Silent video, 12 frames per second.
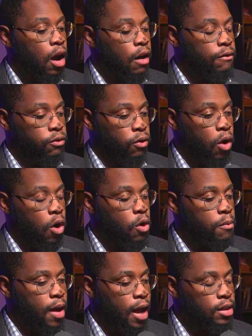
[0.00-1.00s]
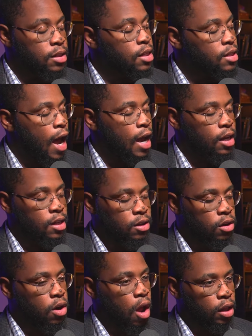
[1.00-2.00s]
of Rome and the society, because
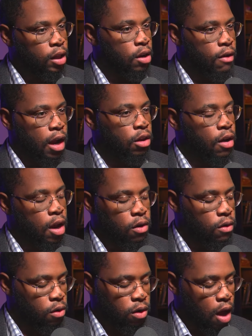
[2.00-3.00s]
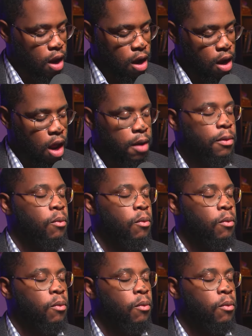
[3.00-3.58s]
they're canonically irregular, I know, yada, yada, yada.